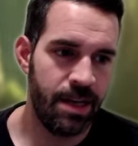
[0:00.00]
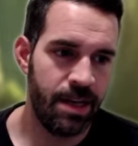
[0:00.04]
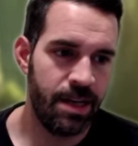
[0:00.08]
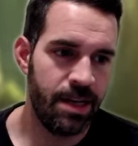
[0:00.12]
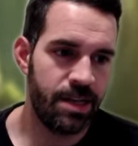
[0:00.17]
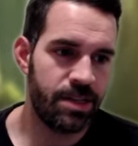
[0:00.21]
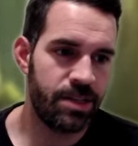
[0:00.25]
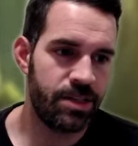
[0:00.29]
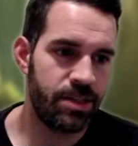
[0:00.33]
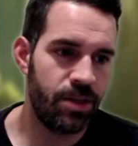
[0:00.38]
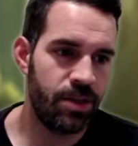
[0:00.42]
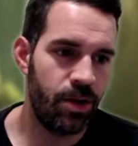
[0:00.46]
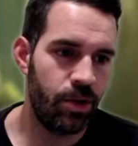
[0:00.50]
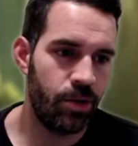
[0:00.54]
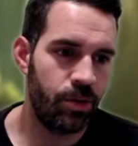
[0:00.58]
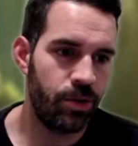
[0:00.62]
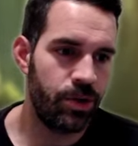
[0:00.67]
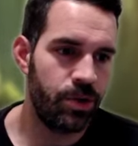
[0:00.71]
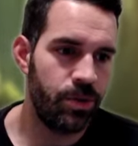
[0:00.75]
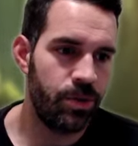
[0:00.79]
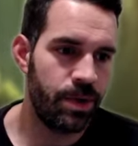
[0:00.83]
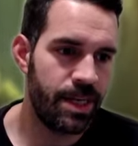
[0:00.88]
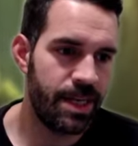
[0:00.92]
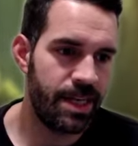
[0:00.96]
So
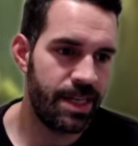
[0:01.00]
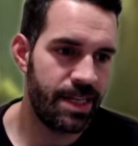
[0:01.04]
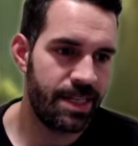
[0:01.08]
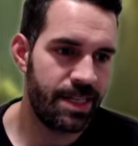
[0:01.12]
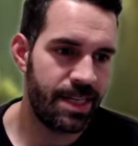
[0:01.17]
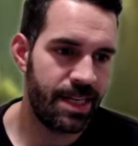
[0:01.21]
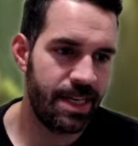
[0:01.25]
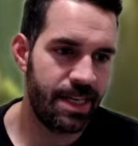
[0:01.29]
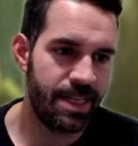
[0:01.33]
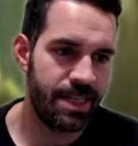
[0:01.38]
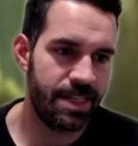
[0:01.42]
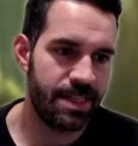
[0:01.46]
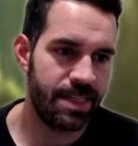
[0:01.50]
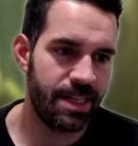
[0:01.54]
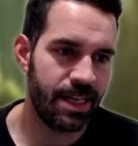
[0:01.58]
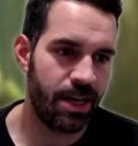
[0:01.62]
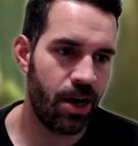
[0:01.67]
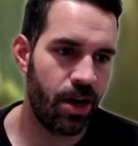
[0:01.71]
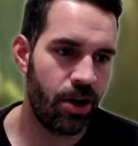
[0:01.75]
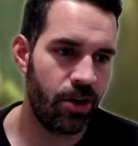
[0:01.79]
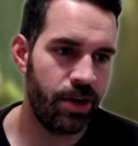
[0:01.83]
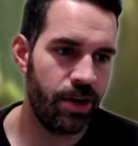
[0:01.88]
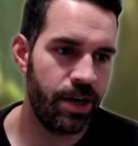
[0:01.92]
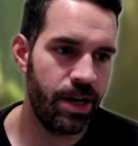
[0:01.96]
you get
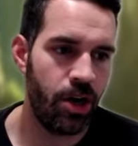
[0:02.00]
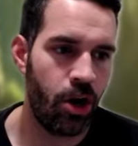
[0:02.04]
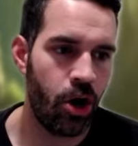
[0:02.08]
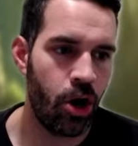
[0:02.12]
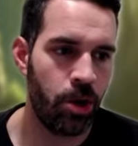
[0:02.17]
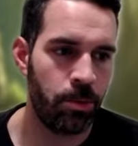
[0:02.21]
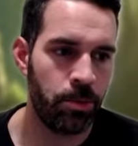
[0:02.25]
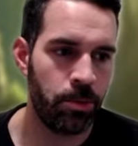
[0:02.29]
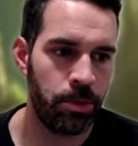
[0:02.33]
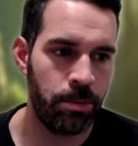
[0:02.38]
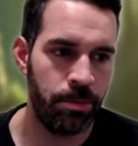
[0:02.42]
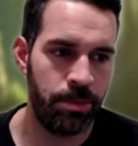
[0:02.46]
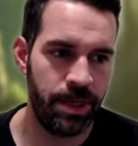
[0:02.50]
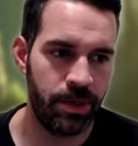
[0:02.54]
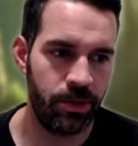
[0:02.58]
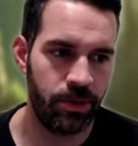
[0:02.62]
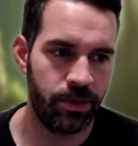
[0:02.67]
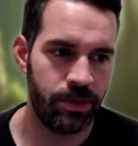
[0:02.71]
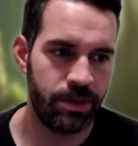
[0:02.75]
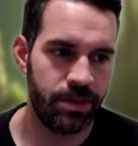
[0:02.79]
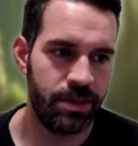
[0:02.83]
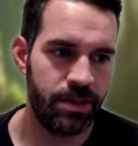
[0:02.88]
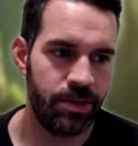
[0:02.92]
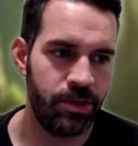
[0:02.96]
Takaria Armored
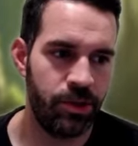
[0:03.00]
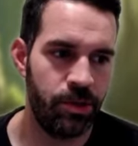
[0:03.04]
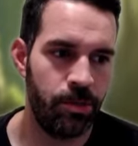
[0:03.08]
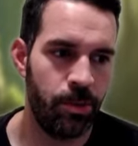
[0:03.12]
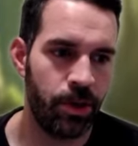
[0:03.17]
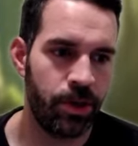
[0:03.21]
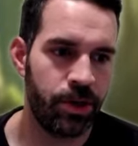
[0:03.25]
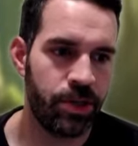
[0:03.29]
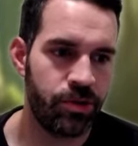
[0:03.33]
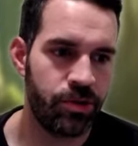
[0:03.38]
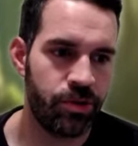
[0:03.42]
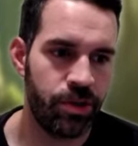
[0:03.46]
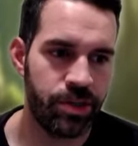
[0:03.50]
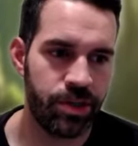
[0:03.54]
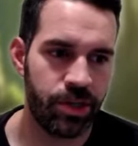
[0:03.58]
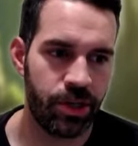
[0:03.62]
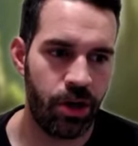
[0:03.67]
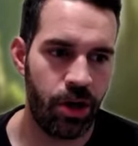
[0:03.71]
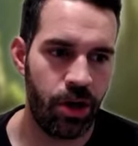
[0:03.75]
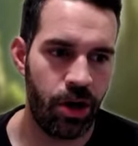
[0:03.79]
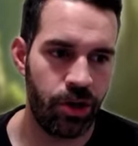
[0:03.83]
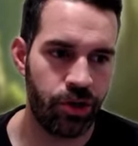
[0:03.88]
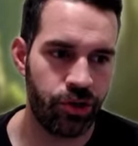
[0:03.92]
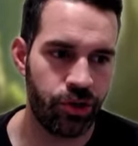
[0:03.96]
Beetles. You mark a stress to
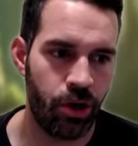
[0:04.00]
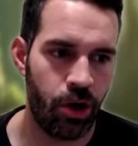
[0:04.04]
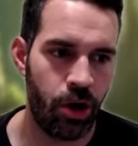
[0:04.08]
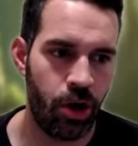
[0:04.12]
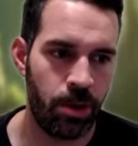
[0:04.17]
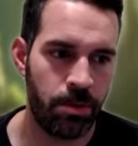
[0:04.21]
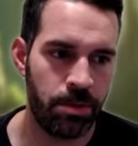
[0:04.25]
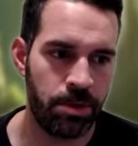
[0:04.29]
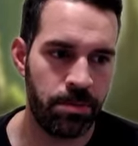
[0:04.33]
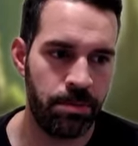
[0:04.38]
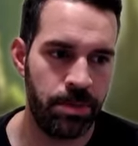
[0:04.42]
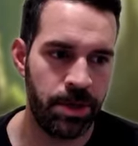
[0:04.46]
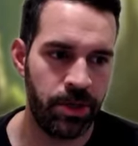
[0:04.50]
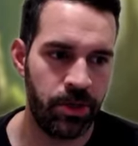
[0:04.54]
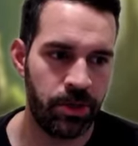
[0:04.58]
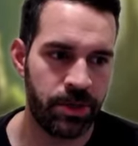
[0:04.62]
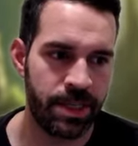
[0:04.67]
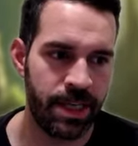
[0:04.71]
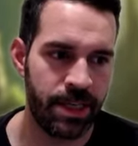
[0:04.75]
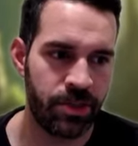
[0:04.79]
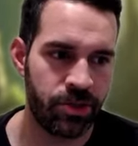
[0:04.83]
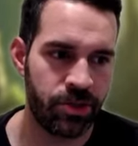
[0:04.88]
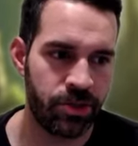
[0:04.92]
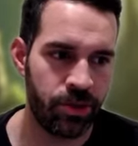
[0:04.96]
conjure armored beetles
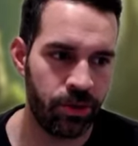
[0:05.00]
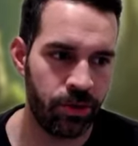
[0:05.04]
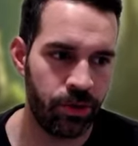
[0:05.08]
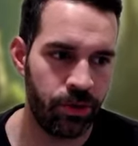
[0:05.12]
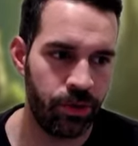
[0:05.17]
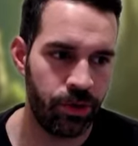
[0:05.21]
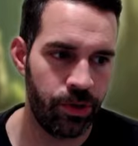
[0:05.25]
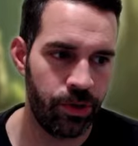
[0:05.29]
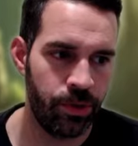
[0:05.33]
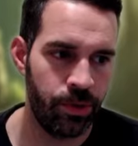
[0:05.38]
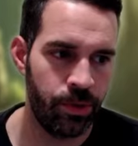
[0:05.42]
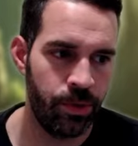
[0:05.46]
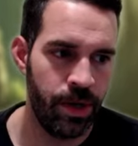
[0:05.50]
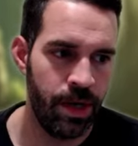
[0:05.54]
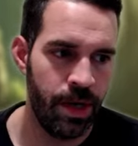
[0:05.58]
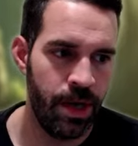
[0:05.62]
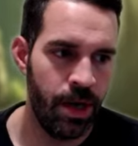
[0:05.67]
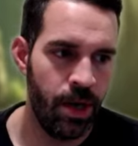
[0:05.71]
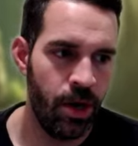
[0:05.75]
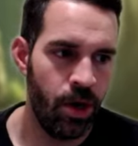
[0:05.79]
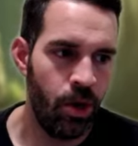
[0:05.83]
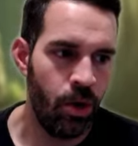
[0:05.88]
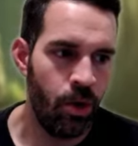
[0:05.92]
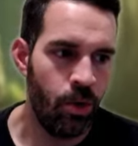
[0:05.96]
that encircle you.
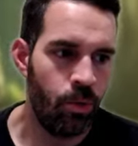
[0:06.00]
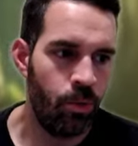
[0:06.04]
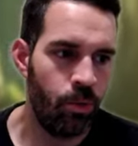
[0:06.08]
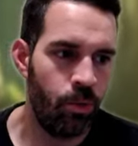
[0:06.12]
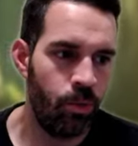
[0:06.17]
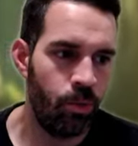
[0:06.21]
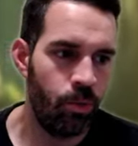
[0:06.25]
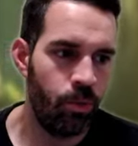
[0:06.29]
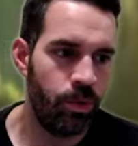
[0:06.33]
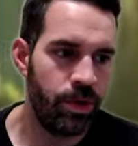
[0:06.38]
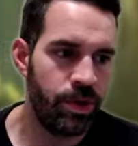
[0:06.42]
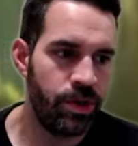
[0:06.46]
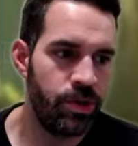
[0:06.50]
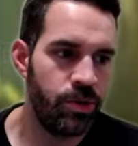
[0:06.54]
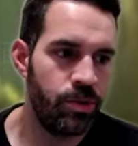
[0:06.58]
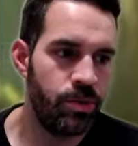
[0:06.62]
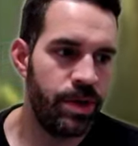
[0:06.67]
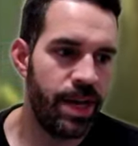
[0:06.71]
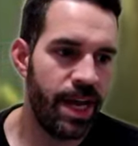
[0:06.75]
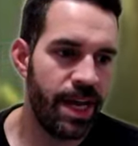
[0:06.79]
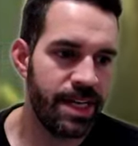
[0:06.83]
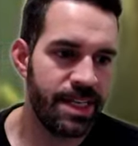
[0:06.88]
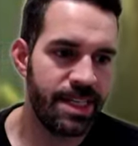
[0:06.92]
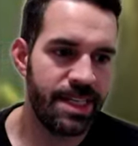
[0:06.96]
When you
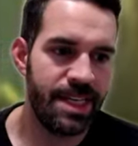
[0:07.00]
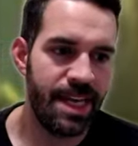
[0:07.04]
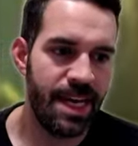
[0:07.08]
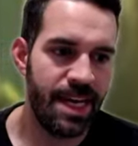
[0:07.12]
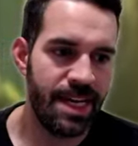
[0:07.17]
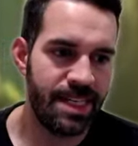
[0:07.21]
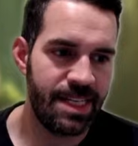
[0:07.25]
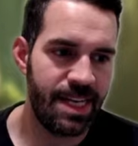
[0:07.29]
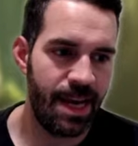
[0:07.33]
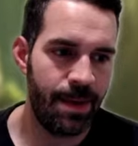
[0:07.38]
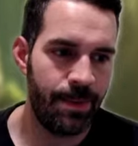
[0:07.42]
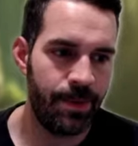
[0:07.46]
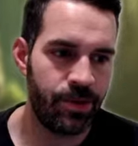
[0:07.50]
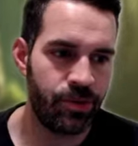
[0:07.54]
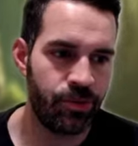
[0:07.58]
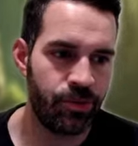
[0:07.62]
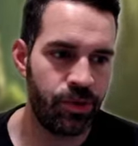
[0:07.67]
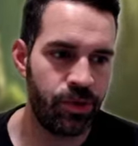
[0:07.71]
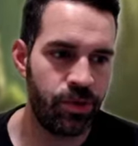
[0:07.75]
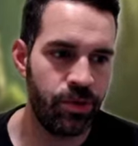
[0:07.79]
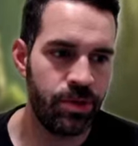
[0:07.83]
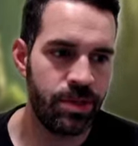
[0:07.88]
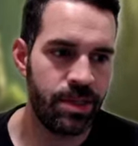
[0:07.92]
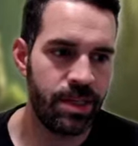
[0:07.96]
next take damage,
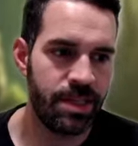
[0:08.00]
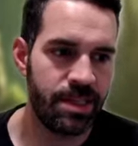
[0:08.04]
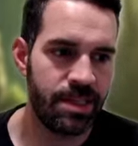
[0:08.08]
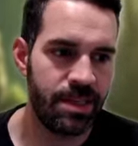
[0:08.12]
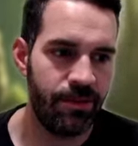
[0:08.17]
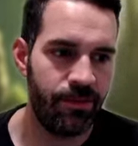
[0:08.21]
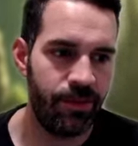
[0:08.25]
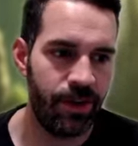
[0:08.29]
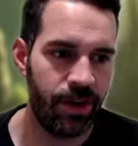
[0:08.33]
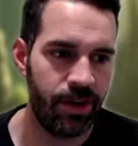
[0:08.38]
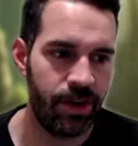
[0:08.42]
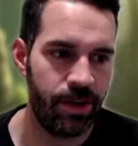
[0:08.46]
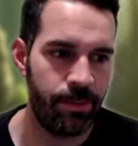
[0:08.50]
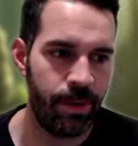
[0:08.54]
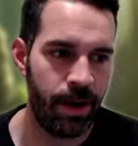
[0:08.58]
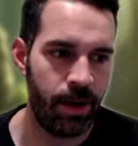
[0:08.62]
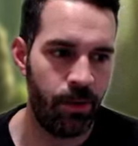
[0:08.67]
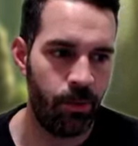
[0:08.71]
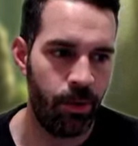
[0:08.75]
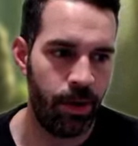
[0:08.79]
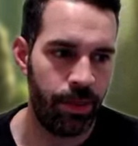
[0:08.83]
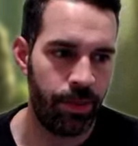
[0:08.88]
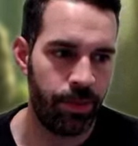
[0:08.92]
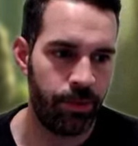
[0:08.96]
reduce the severity by
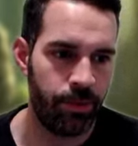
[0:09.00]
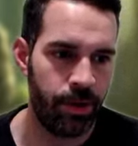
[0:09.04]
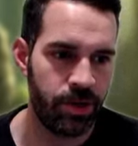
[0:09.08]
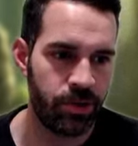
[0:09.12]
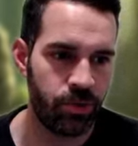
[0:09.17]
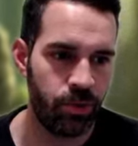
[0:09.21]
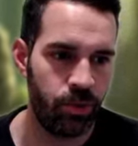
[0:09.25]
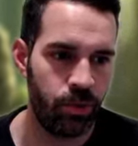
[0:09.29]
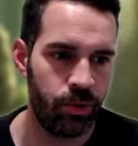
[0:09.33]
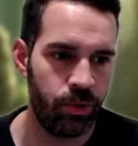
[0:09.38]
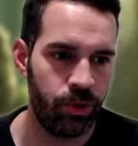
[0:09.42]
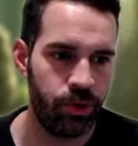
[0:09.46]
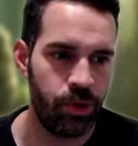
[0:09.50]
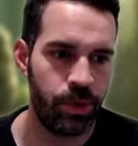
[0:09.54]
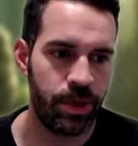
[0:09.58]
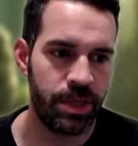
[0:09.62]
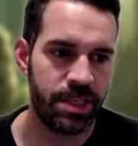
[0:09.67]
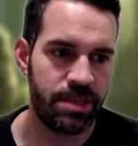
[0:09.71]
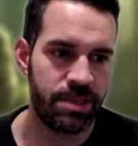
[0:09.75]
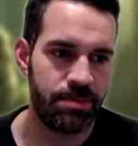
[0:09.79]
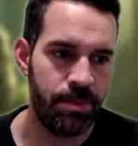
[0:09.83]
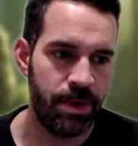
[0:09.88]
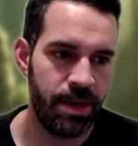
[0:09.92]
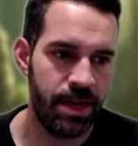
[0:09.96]
1 threshold. You can
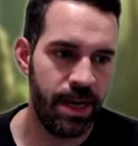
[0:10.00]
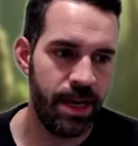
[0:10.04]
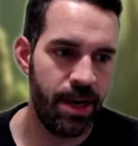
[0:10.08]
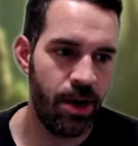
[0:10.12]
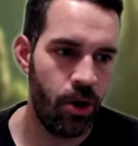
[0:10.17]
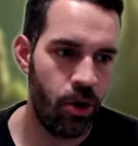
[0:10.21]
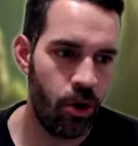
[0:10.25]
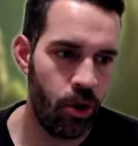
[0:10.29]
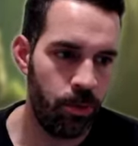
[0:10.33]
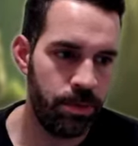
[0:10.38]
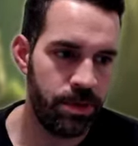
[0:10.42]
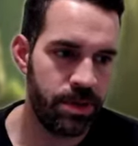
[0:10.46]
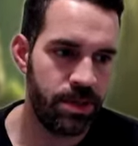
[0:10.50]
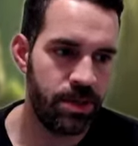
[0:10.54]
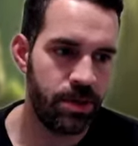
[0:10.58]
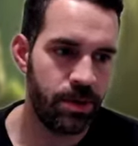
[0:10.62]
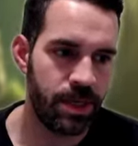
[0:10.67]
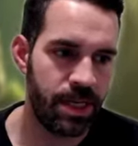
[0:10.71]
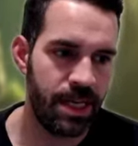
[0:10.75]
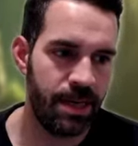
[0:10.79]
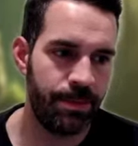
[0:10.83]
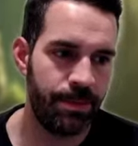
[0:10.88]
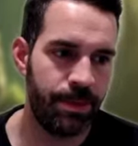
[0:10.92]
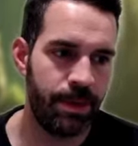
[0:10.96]
spend a hope to
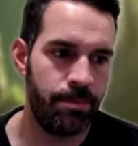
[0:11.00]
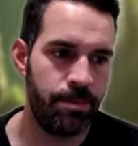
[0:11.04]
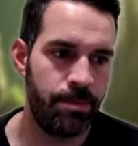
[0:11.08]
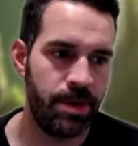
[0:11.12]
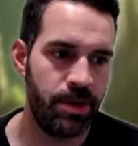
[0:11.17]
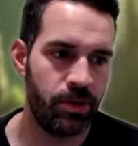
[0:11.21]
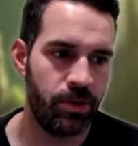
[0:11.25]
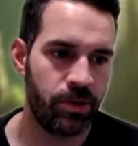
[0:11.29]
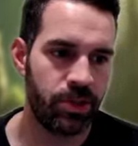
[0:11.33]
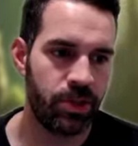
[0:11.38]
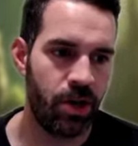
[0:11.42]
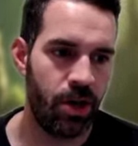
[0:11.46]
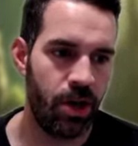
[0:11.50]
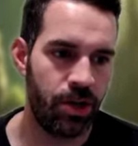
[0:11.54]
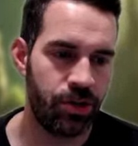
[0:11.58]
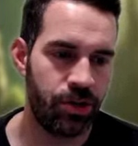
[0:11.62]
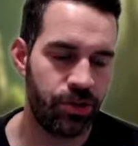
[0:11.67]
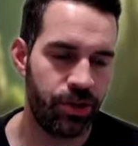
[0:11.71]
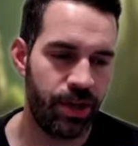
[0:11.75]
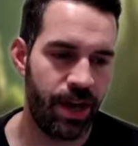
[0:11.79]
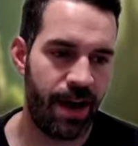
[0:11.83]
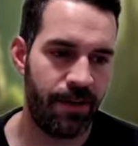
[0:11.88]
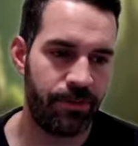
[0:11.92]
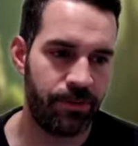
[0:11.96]
keep the beetles
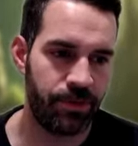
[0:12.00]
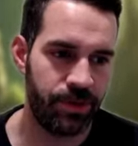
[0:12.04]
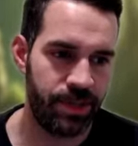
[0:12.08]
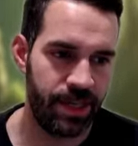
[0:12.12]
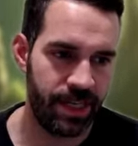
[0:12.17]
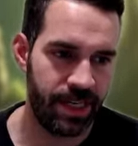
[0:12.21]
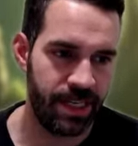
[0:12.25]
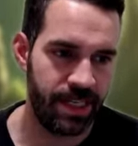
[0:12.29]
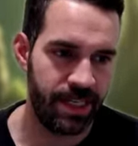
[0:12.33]
conjured after taking